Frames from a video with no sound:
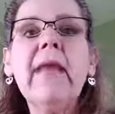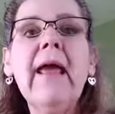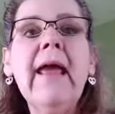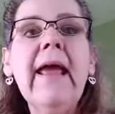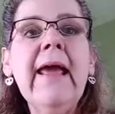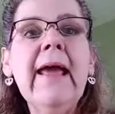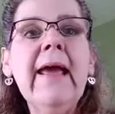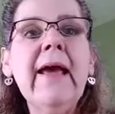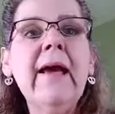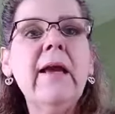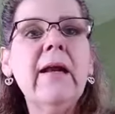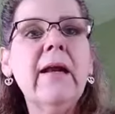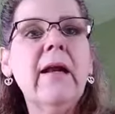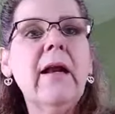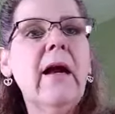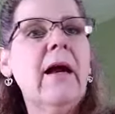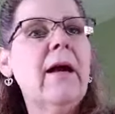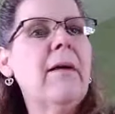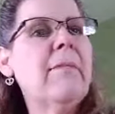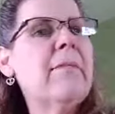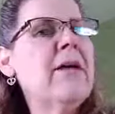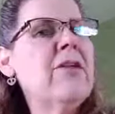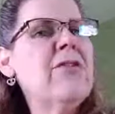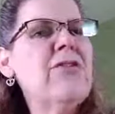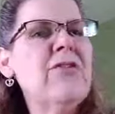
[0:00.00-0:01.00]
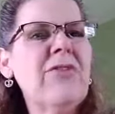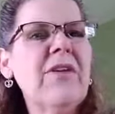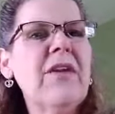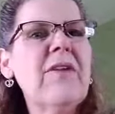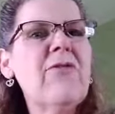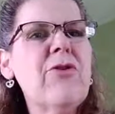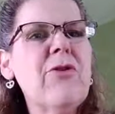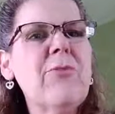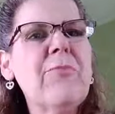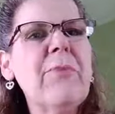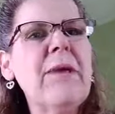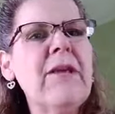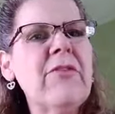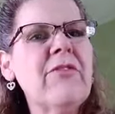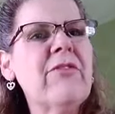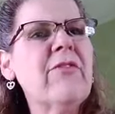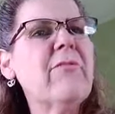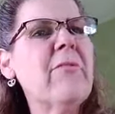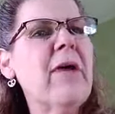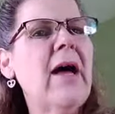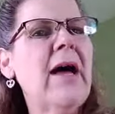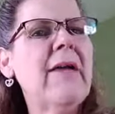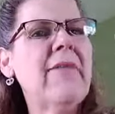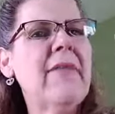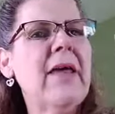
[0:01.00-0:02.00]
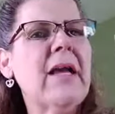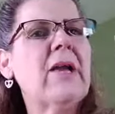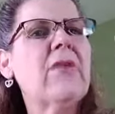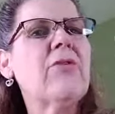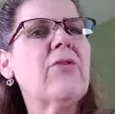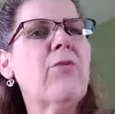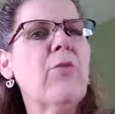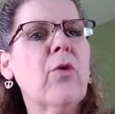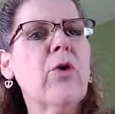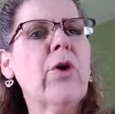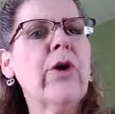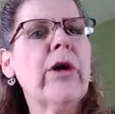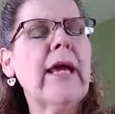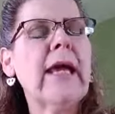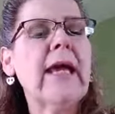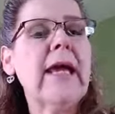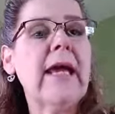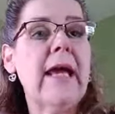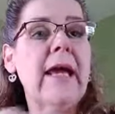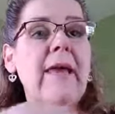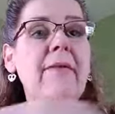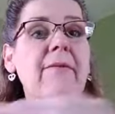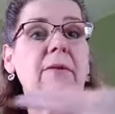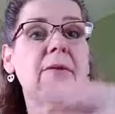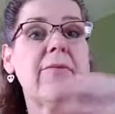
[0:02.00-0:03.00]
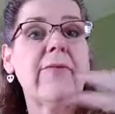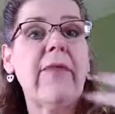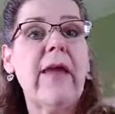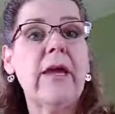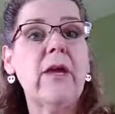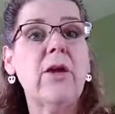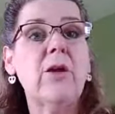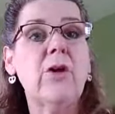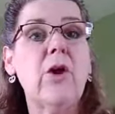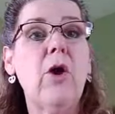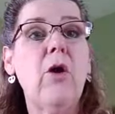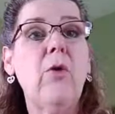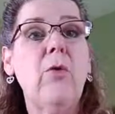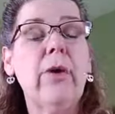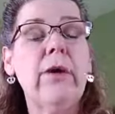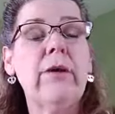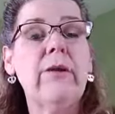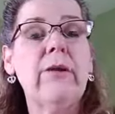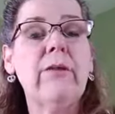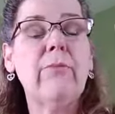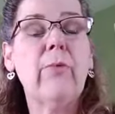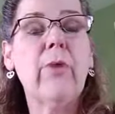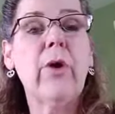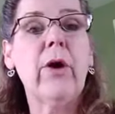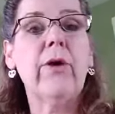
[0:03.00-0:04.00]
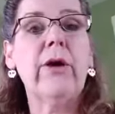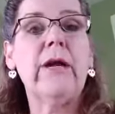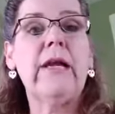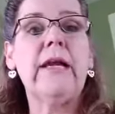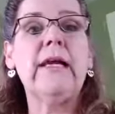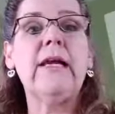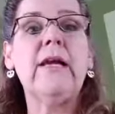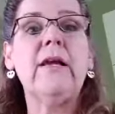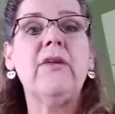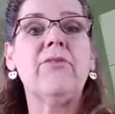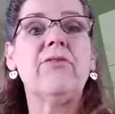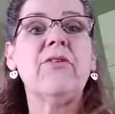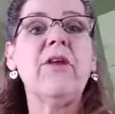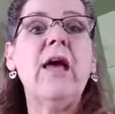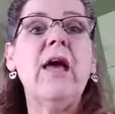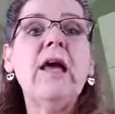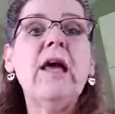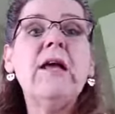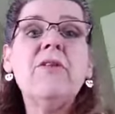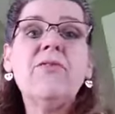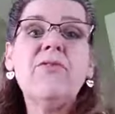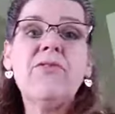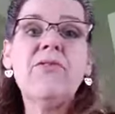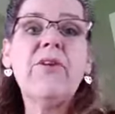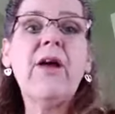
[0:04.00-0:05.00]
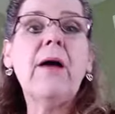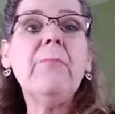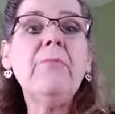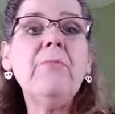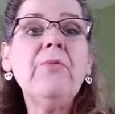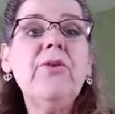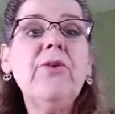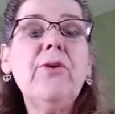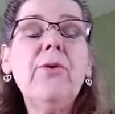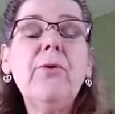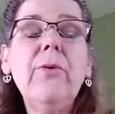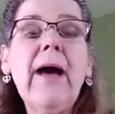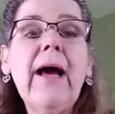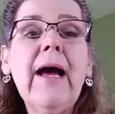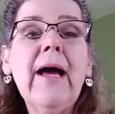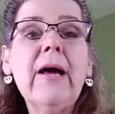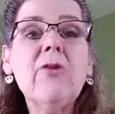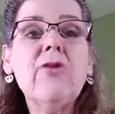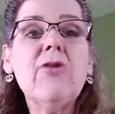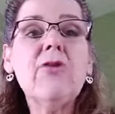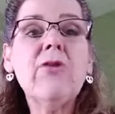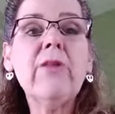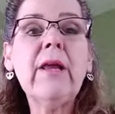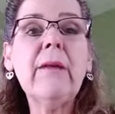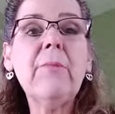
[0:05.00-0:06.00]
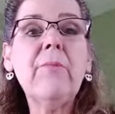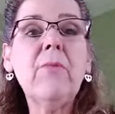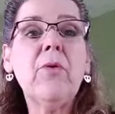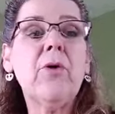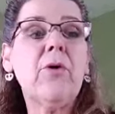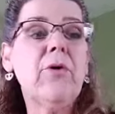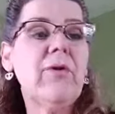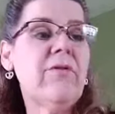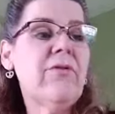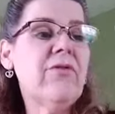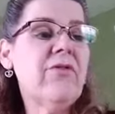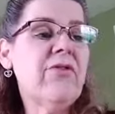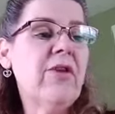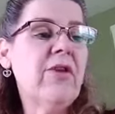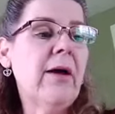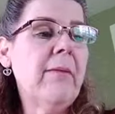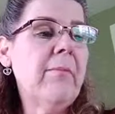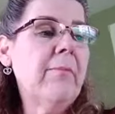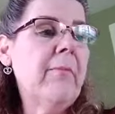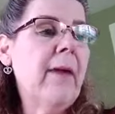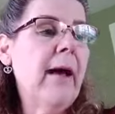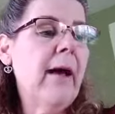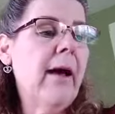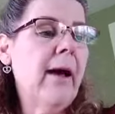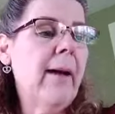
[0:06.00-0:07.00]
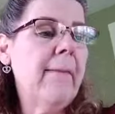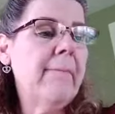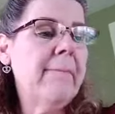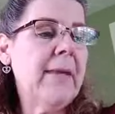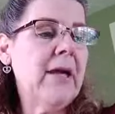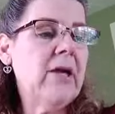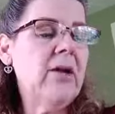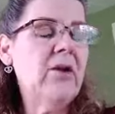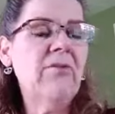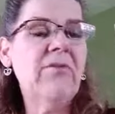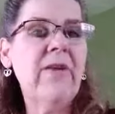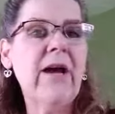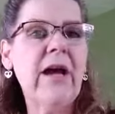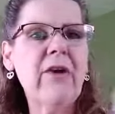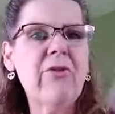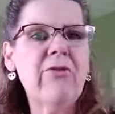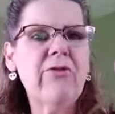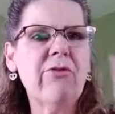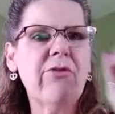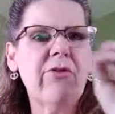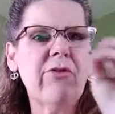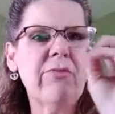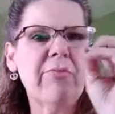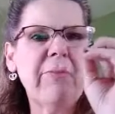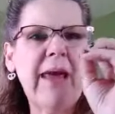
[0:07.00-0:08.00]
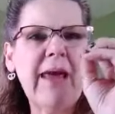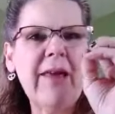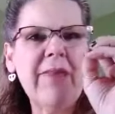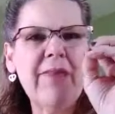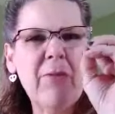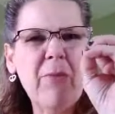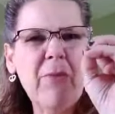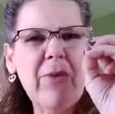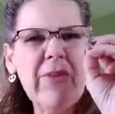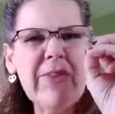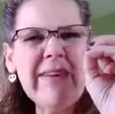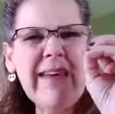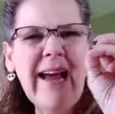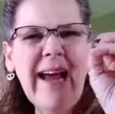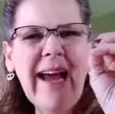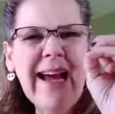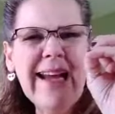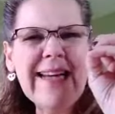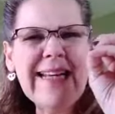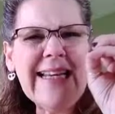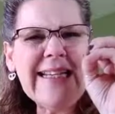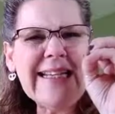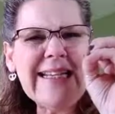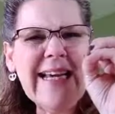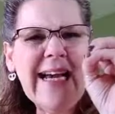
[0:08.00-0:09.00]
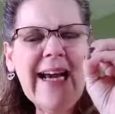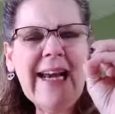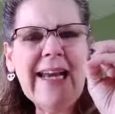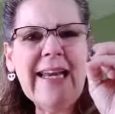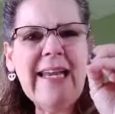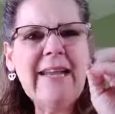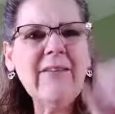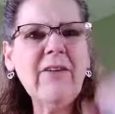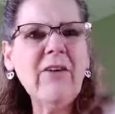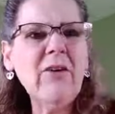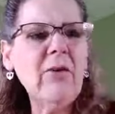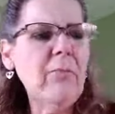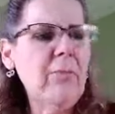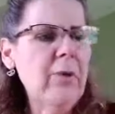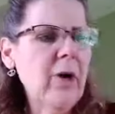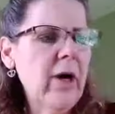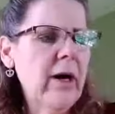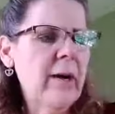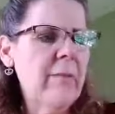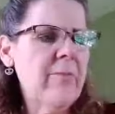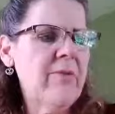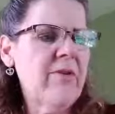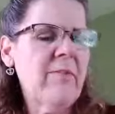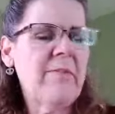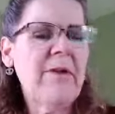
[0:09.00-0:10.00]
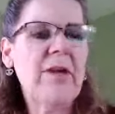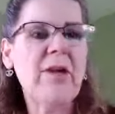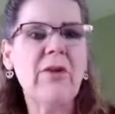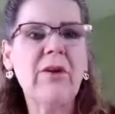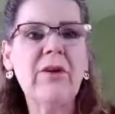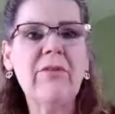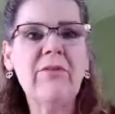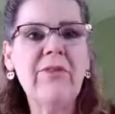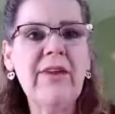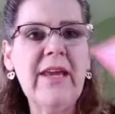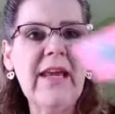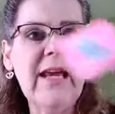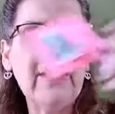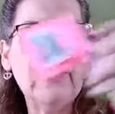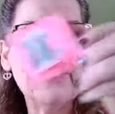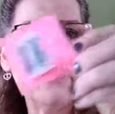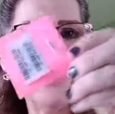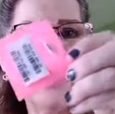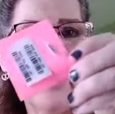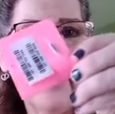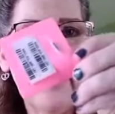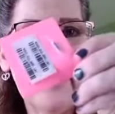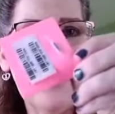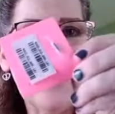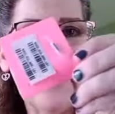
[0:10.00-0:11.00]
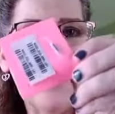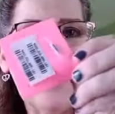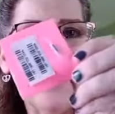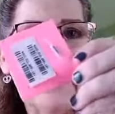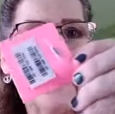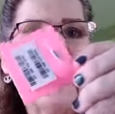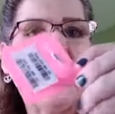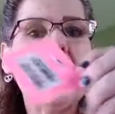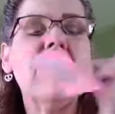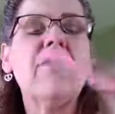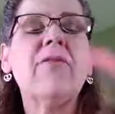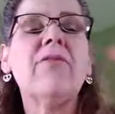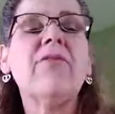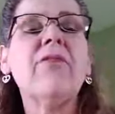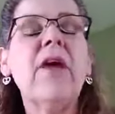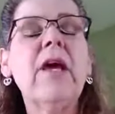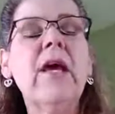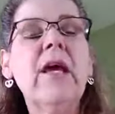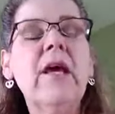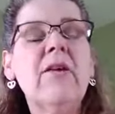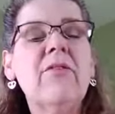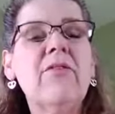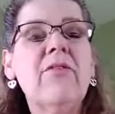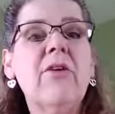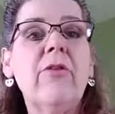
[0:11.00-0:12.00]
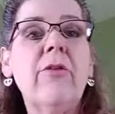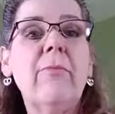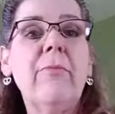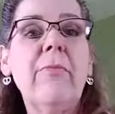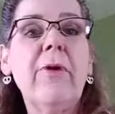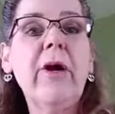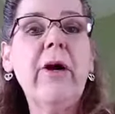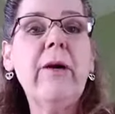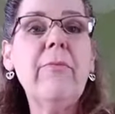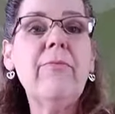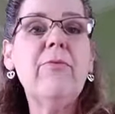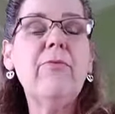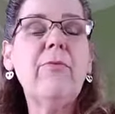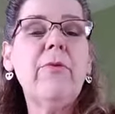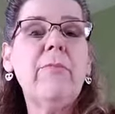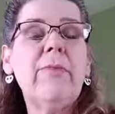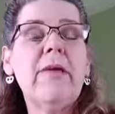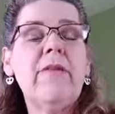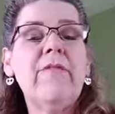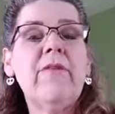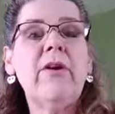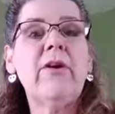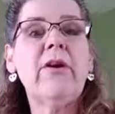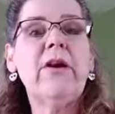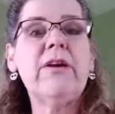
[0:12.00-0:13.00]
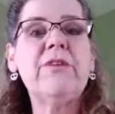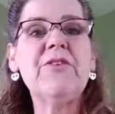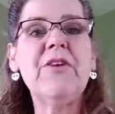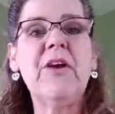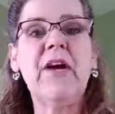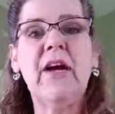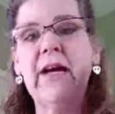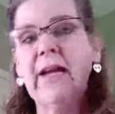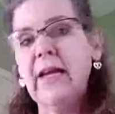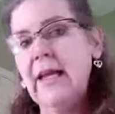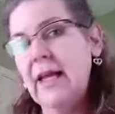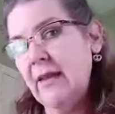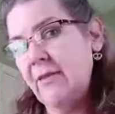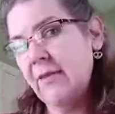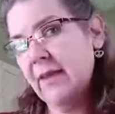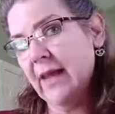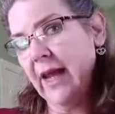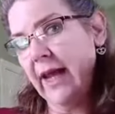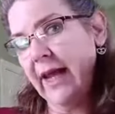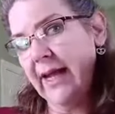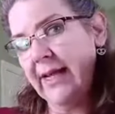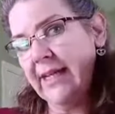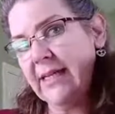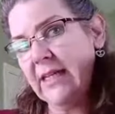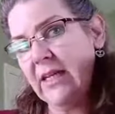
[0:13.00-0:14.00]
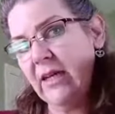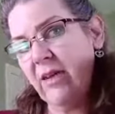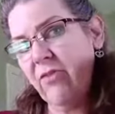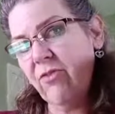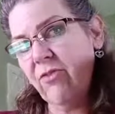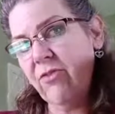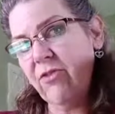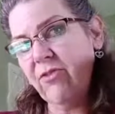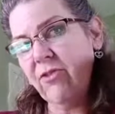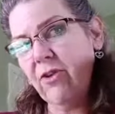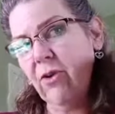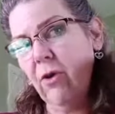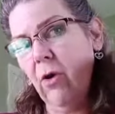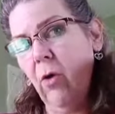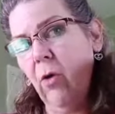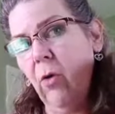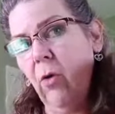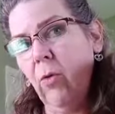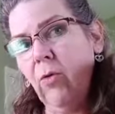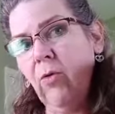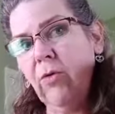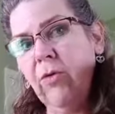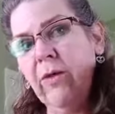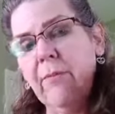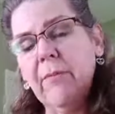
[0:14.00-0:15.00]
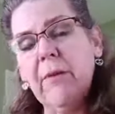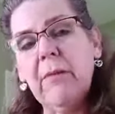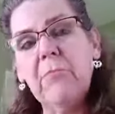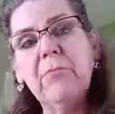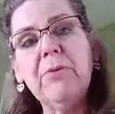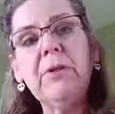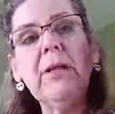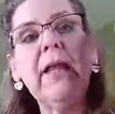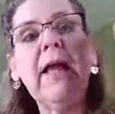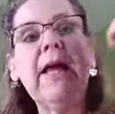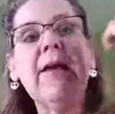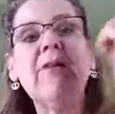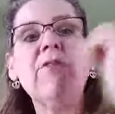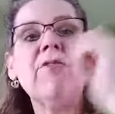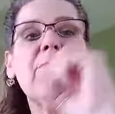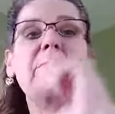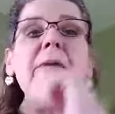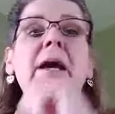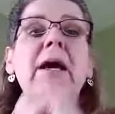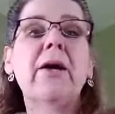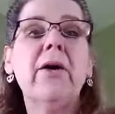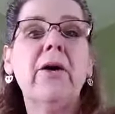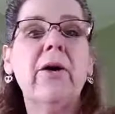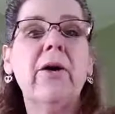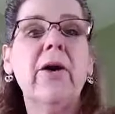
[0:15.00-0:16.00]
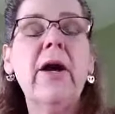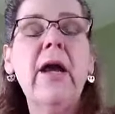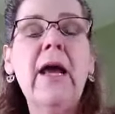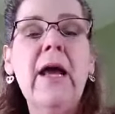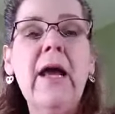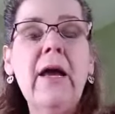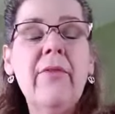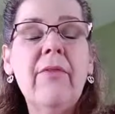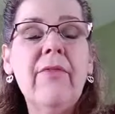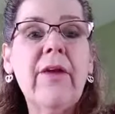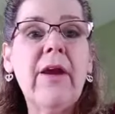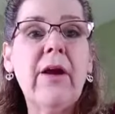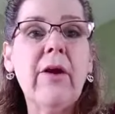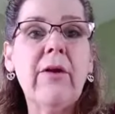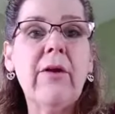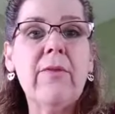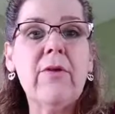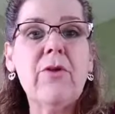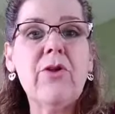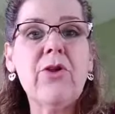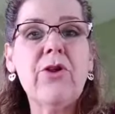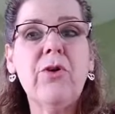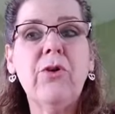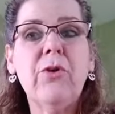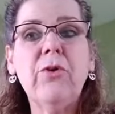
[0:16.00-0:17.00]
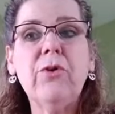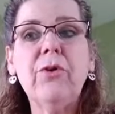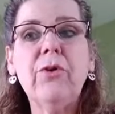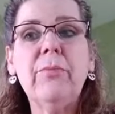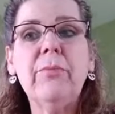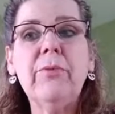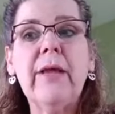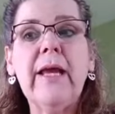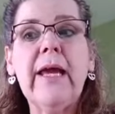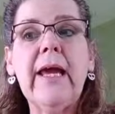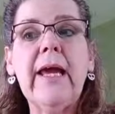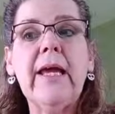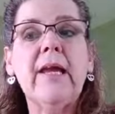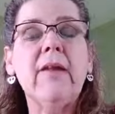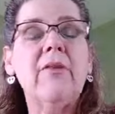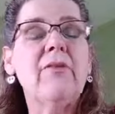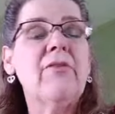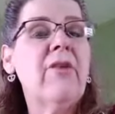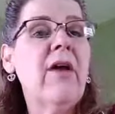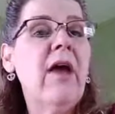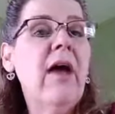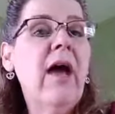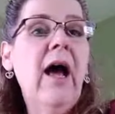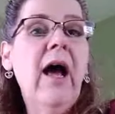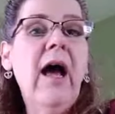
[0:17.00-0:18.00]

And it just gives you peace of mind that it's working and that you know where it is. Some do actually move. Some manufacturers make them with tiny little barbs. I mean, you can see how tiny it is. So the barbs would be very tiny, and the idea is just to hold them in place better there in the shoulder blades.